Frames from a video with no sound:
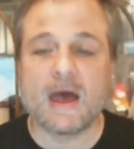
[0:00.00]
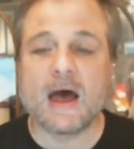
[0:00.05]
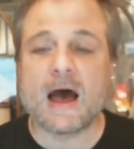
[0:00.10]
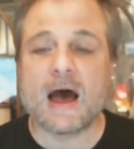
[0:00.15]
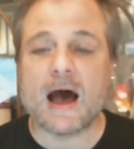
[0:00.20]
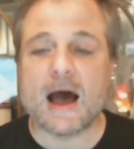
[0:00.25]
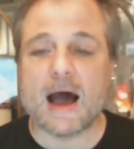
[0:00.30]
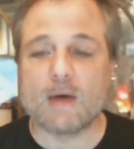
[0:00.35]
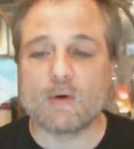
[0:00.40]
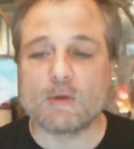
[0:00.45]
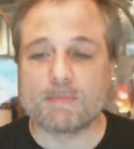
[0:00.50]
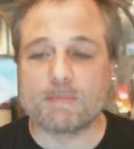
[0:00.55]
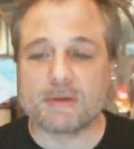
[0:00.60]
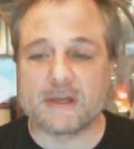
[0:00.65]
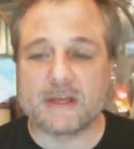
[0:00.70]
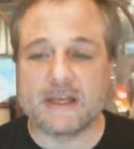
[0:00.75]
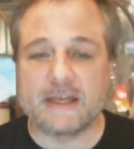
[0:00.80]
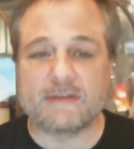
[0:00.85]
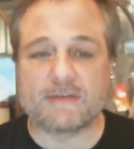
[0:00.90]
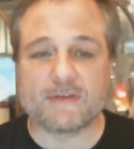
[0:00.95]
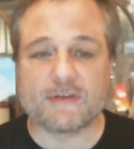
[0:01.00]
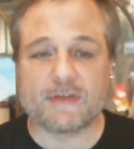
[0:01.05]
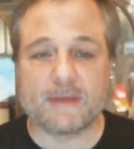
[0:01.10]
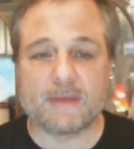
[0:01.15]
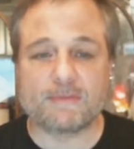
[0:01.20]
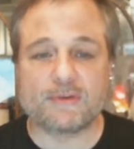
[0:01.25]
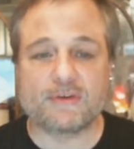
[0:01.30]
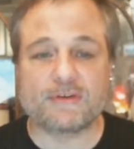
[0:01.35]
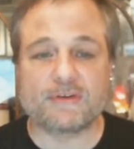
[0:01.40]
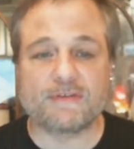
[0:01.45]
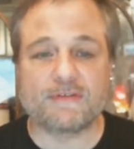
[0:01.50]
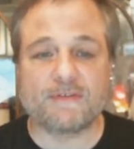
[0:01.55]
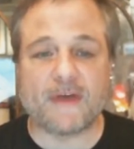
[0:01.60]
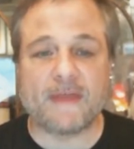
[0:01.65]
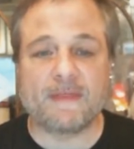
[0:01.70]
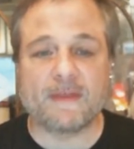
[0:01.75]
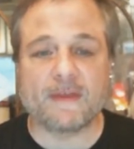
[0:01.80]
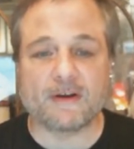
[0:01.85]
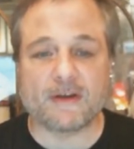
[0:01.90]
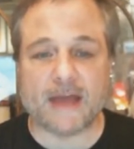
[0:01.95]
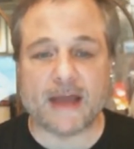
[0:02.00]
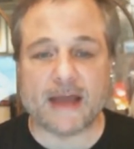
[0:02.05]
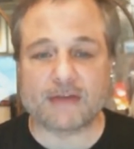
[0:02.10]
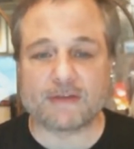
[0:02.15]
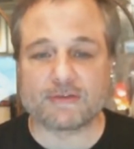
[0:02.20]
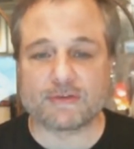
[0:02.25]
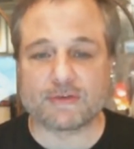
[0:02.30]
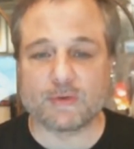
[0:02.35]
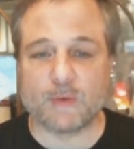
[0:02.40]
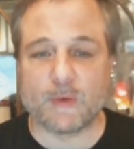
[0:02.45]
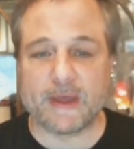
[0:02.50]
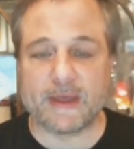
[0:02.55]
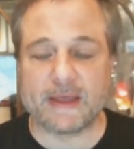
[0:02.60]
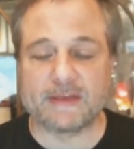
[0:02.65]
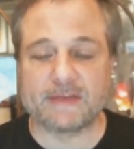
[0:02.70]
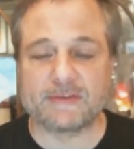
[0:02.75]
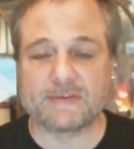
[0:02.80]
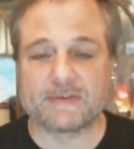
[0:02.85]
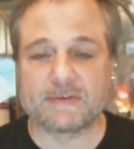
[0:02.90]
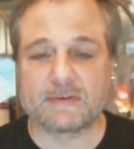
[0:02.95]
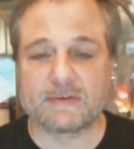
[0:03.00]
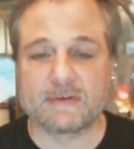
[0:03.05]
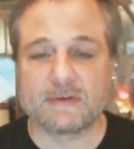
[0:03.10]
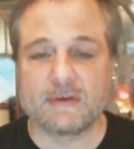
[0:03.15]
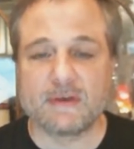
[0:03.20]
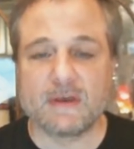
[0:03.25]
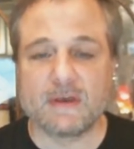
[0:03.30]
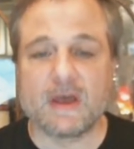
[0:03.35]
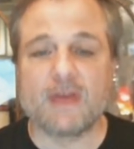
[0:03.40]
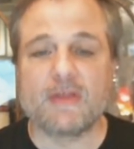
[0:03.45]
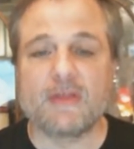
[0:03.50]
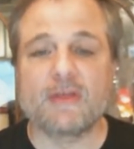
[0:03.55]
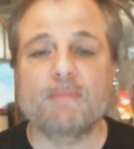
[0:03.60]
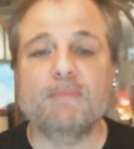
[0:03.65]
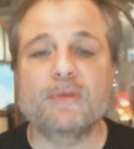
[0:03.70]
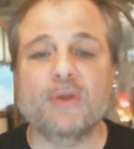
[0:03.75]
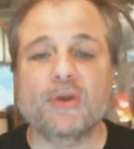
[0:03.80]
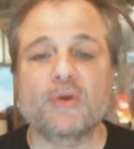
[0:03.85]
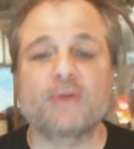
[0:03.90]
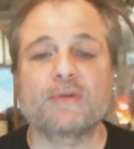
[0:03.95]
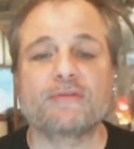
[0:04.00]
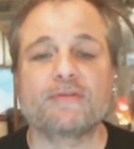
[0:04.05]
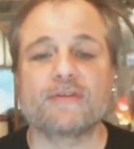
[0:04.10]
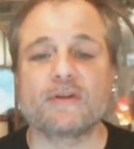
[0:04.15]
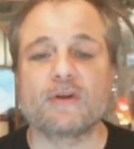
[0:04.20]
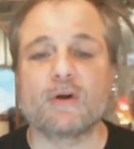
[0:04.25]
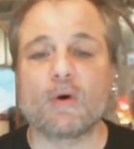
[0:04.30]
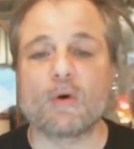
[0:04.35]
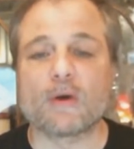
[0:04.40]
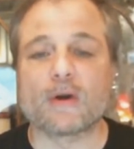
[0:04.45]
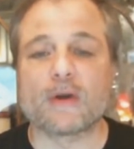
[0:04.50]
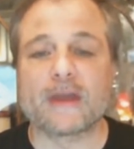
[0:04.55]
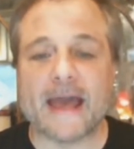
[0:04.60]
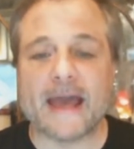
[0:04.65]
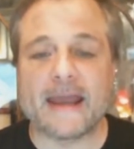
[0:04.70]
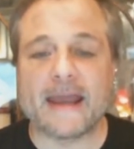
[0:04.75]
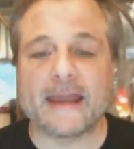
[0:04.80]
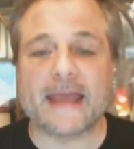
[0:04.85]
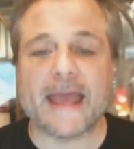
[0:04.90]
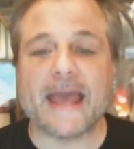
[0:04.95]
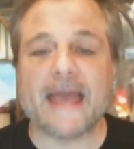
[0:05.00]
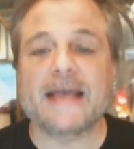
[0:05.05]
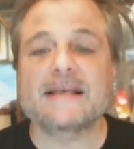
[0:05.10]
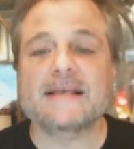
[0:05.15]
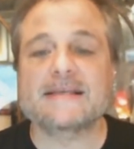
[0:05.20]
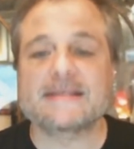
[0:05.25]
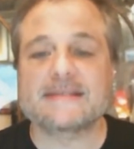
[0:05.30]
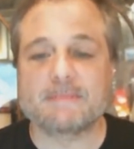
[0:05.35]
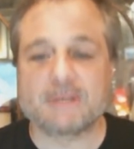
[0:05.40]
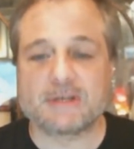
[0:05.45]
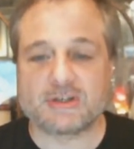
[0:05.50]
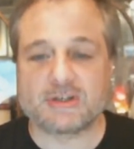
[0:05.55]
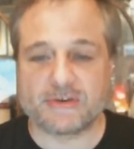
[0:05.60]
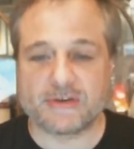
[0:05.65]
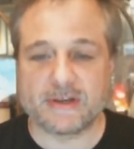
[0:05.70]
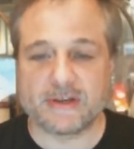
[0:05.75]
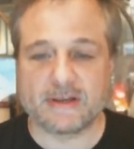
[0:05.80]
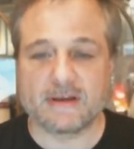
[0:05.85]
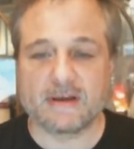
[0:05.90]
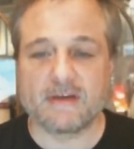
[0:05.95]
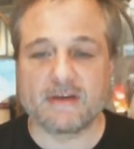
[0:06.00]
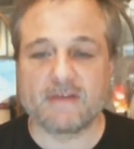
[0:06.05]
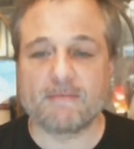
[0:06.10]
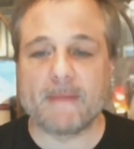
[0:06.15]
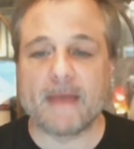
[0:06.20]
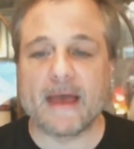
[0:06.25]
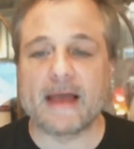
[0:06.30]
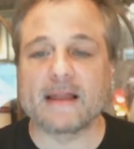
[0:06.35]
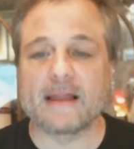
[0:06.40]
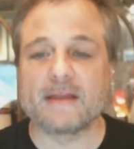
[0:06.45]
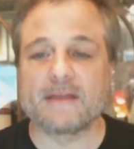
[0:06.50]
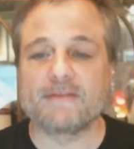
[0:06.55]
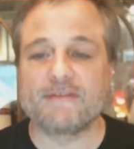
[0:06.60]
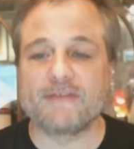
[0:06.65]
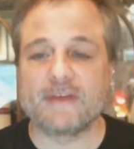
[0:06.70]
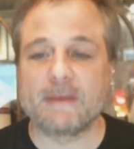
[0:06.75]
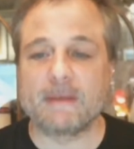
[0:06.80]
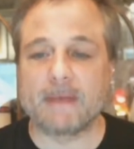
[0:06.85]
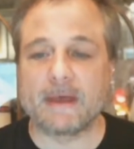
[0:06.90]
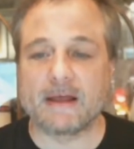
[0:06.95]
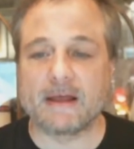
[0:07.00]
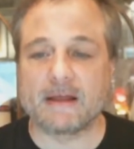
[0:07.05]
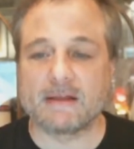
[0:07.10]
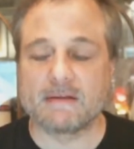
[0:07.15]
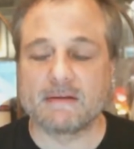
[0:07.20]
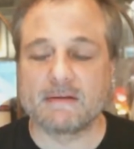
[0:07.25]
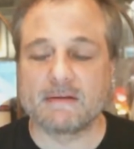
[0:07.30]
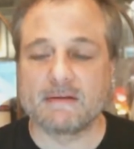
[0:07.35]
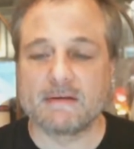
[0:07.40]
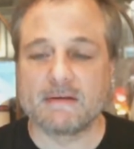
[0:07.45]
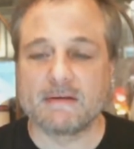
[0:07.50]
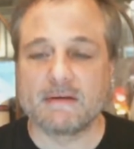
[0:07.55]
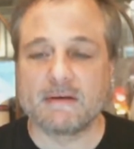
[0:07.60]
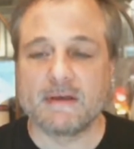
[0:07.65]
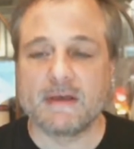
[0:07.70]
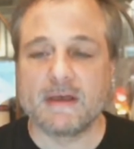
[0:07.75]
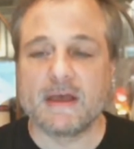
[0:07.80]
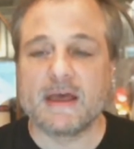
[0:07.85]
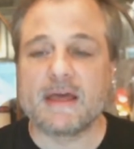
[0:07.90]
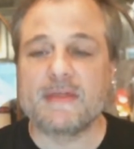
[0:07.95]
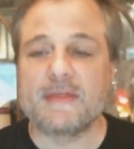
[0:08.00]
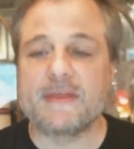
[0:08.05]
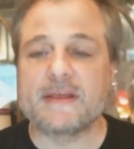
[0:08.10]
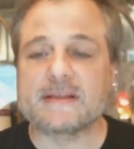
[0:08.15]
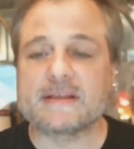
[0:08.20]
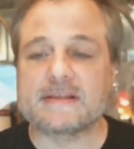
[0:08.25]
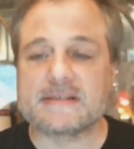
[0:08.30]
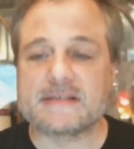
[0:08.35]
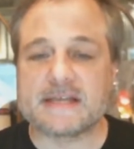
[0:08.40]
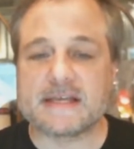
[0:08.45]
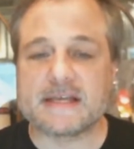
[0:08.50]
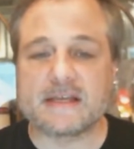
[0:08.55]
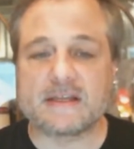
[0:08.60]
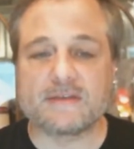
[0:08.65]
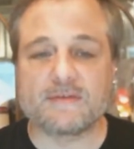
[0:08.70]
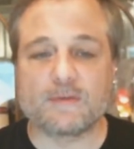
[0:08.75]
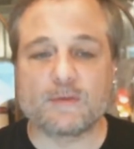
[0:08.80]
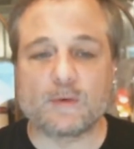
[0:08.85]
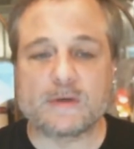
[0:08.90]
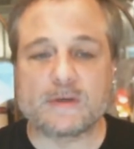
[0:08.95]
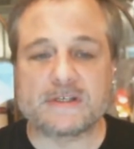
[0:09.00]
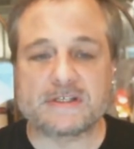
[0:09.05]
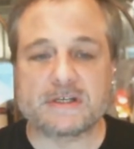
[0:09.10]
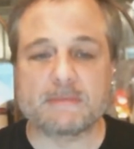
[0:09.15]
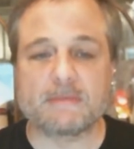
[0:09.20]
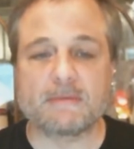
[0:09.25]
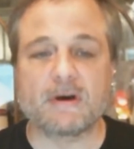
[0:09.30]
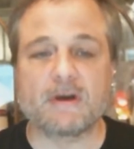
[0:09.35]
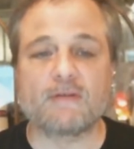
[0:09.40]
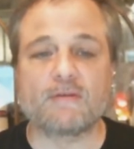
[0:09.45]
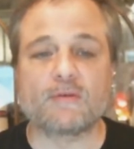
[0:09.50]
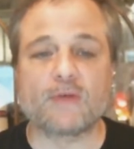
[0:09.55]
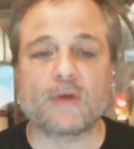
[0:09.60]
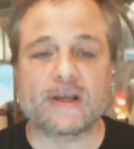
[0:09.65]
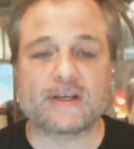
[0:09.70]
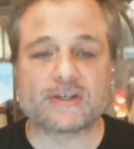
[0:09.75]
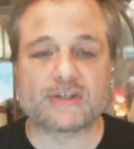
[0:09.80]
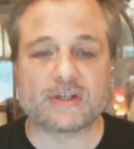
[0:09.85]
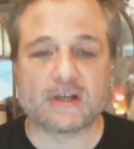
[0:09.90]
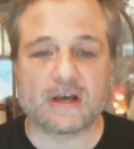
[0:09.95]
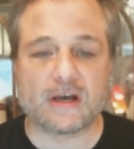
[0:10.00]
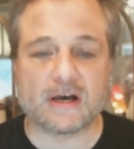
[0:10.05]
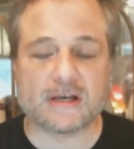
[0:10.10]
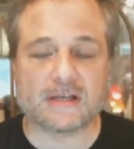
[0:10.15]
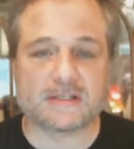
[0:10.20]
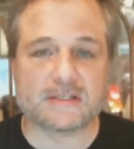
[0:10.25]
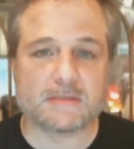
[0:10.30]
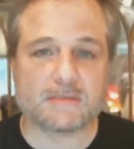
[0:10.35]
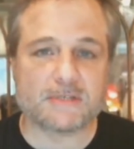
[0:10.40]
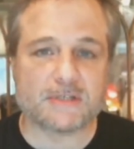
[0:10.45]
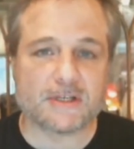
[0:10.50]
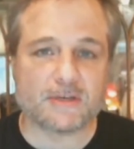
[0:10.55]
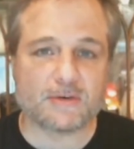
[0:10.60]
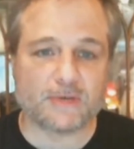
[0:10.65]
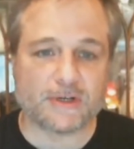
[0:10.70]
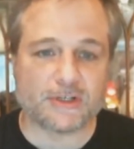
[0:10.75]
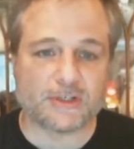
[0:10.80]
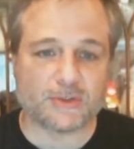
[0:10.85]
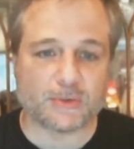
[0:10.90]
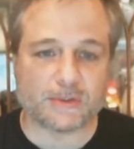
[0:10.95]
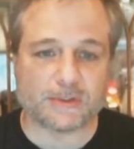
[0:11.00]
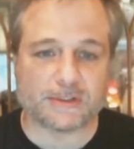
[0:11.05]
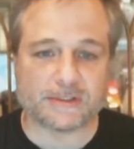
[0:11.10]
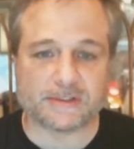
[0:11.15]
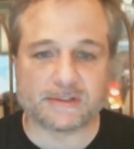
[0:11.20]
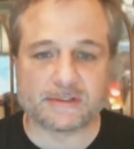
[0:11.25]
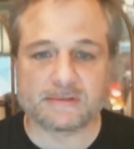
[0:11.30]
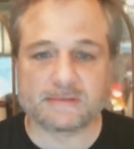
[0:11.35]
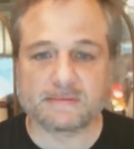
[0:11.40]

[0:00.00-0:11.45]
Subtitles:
I will plead for them to defend their natural ways, the beautiful organic asymmetry of male and female, the instinctive wisdom of racial customs and rituals,